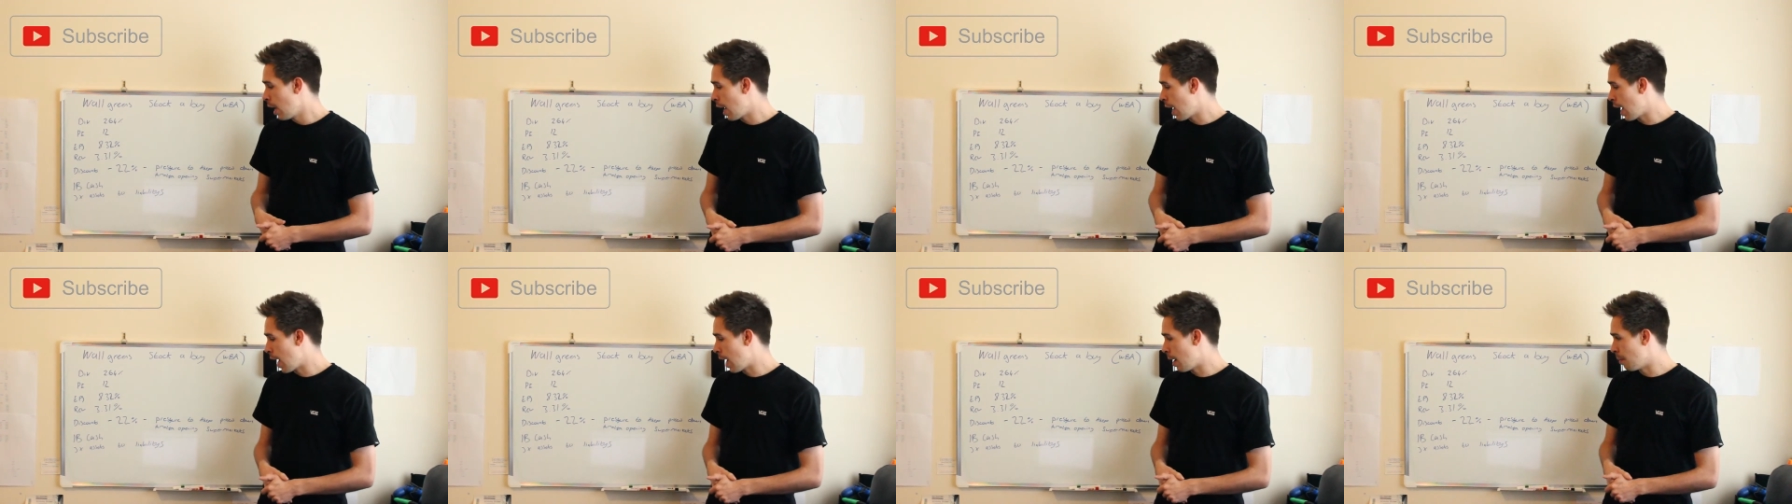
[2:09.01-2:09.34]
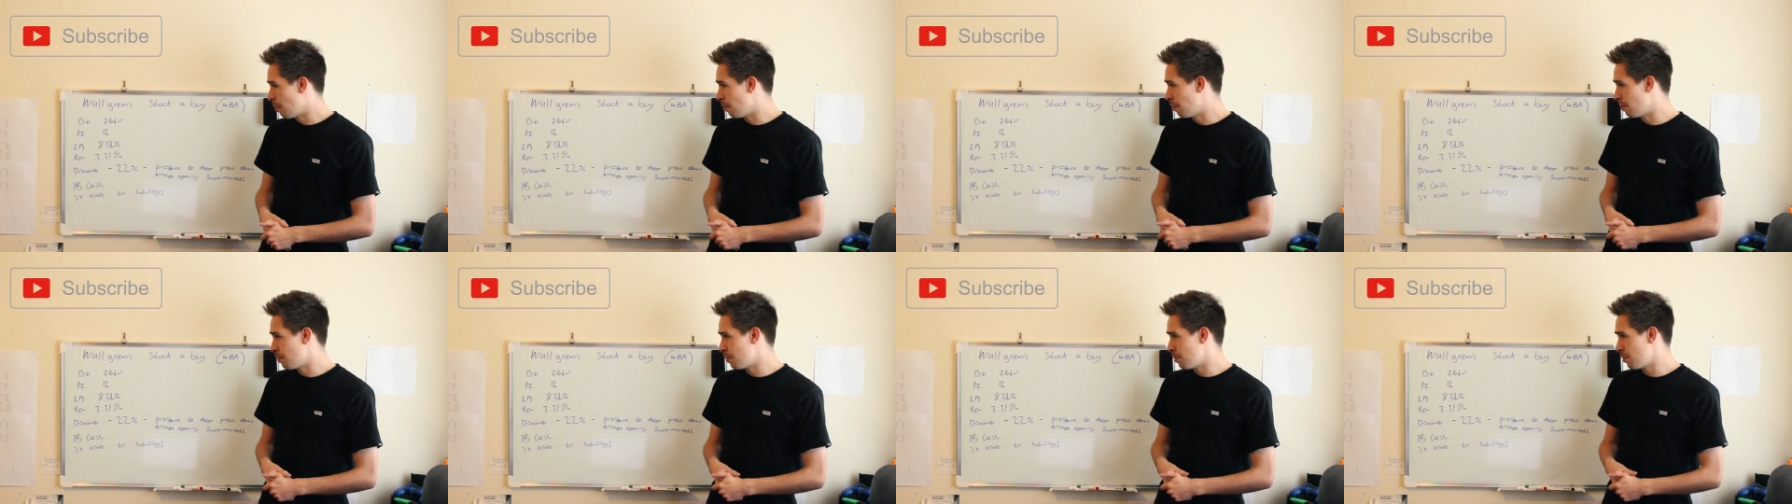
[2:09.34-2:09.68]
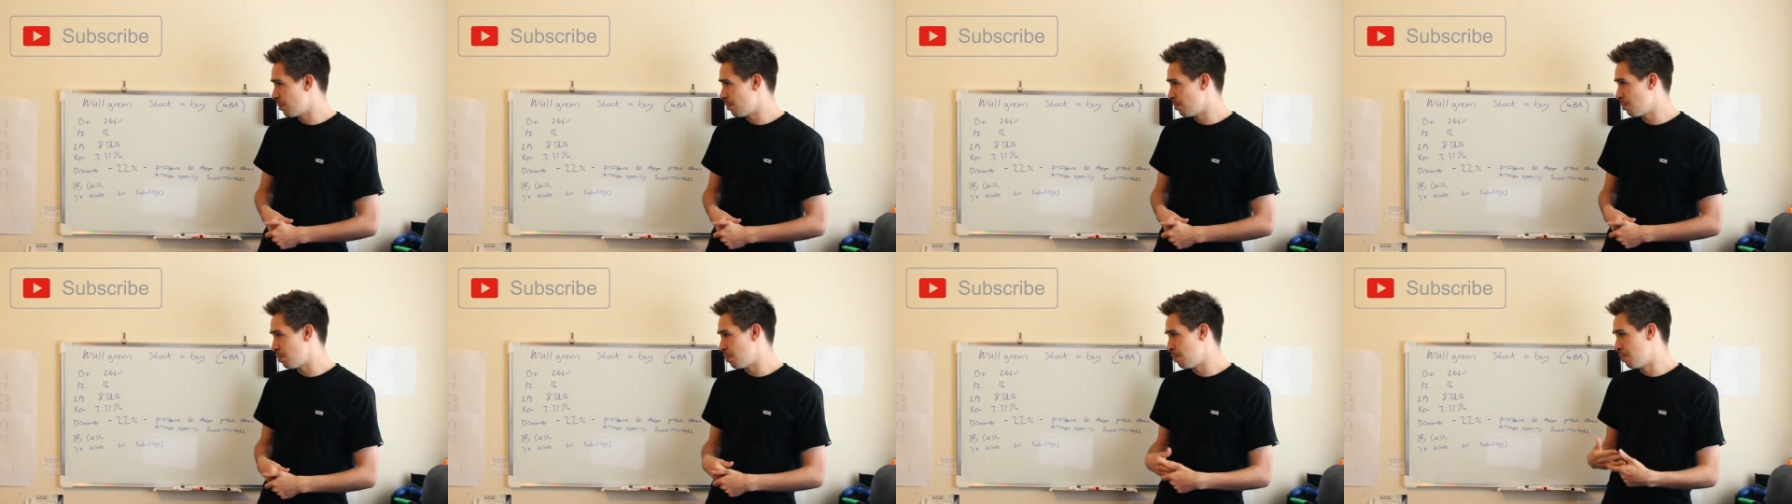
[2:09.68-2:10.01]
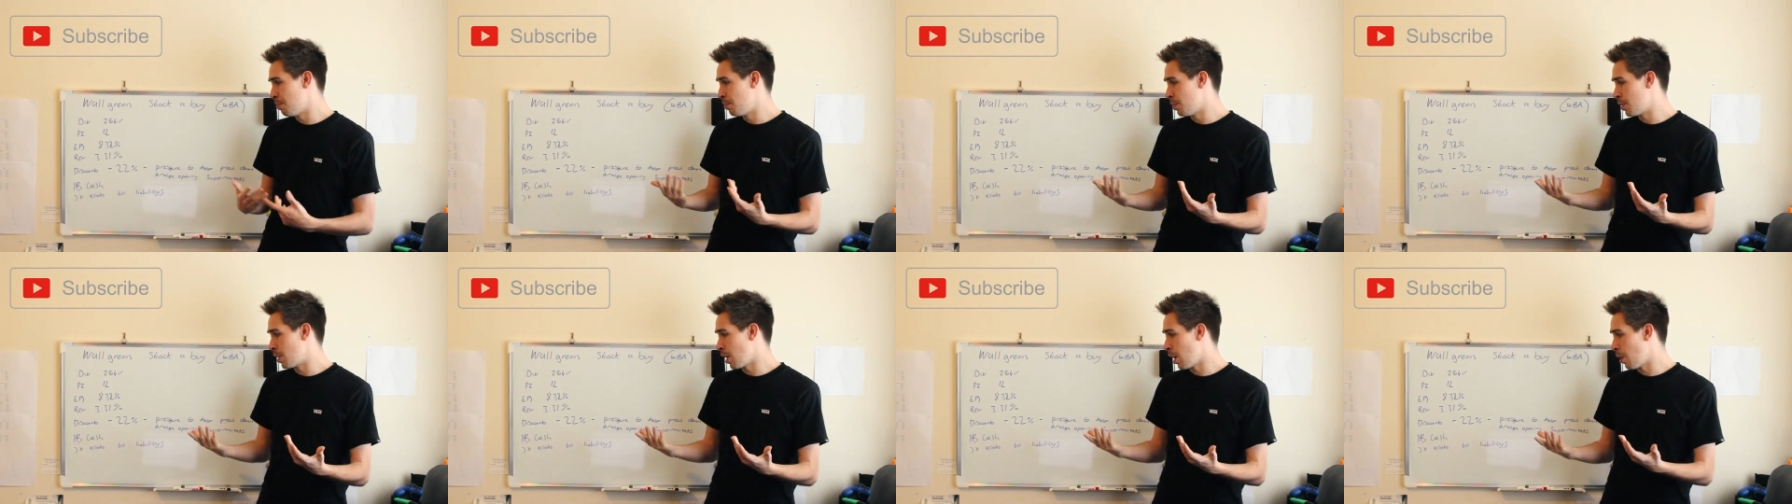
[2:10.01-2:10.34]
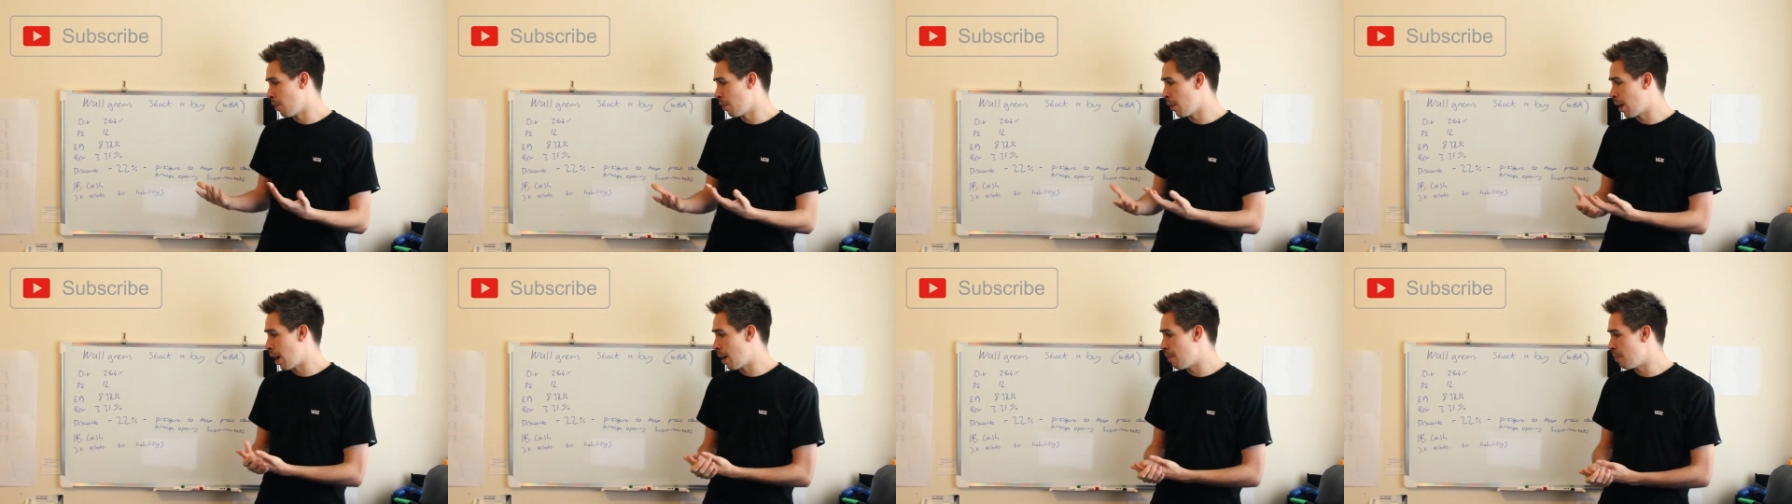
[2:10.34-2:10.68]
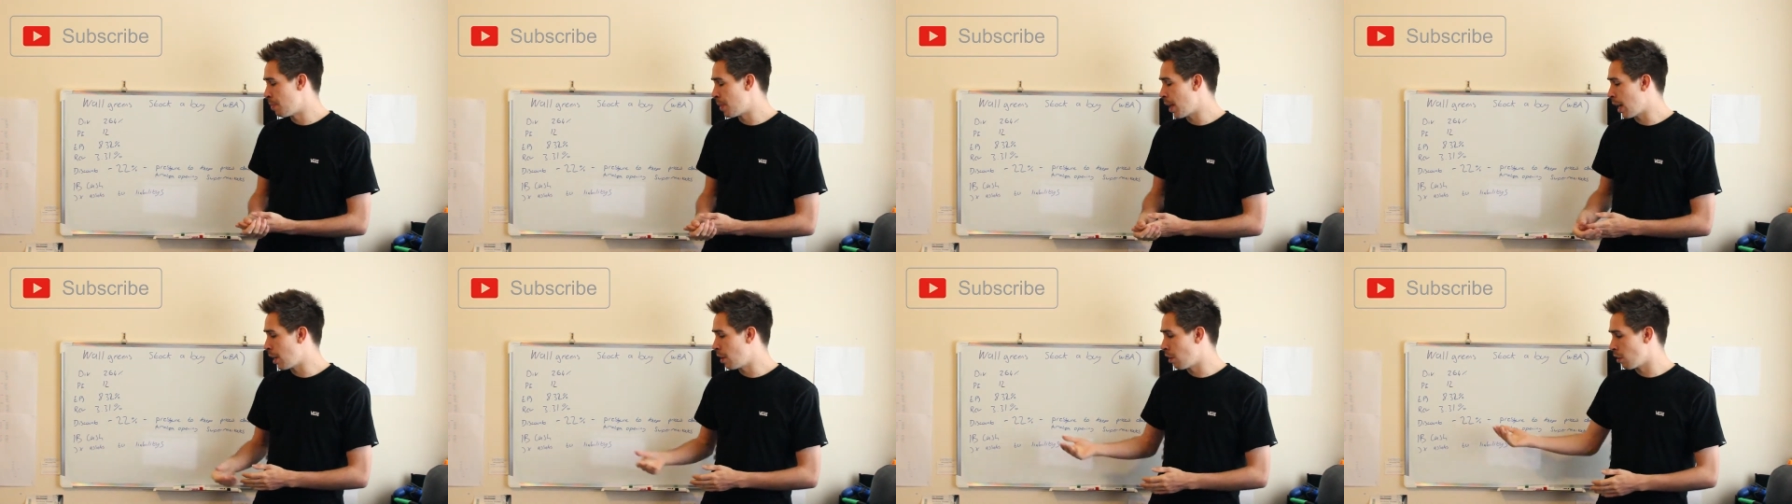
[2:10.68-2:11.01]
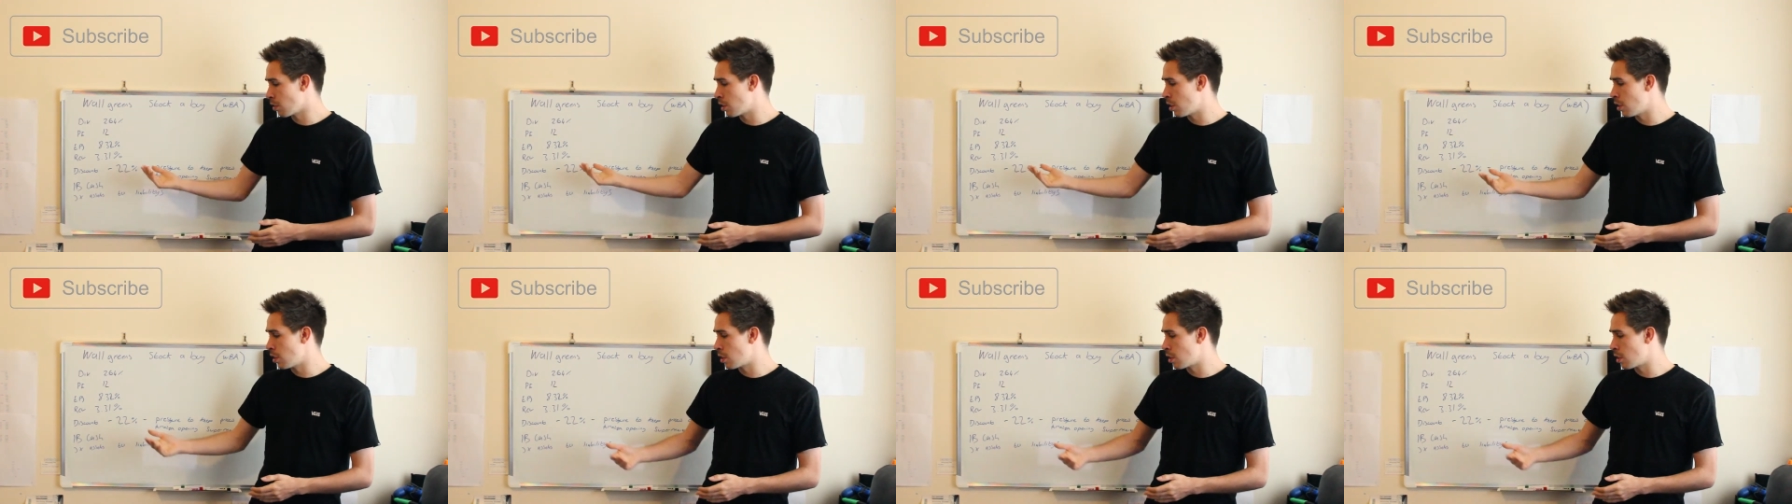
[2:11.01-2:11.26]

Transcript: Um, so um, that knocks